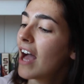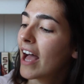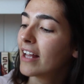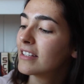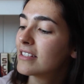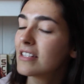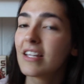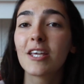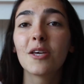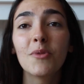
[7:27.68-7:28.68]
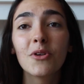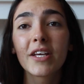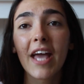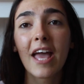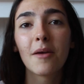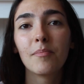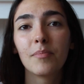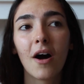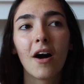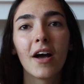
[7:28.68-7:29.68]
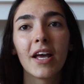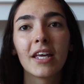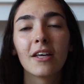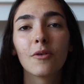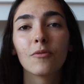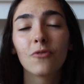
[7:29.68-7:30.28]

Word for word: and they communicate by